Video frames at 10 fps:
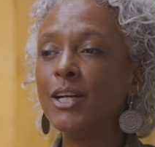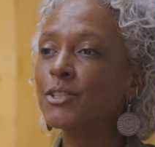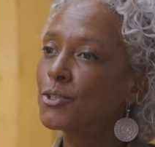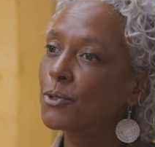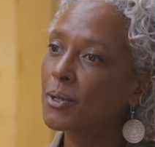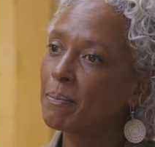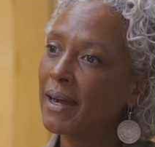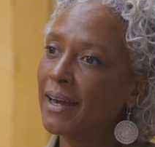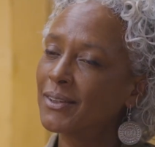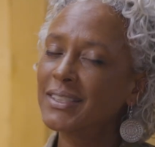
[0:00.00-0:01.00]
to talk
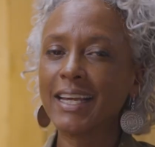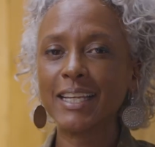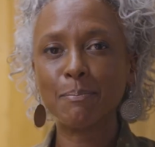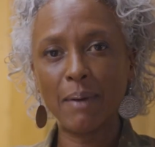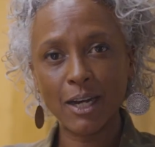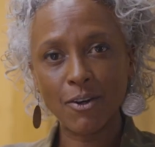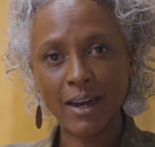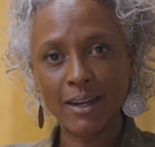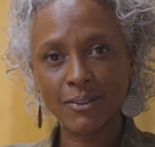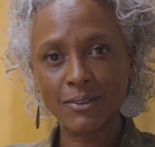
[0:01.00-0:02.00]
about his
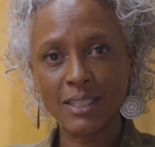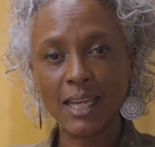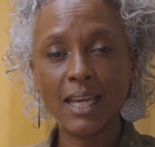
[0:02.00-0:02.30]
background,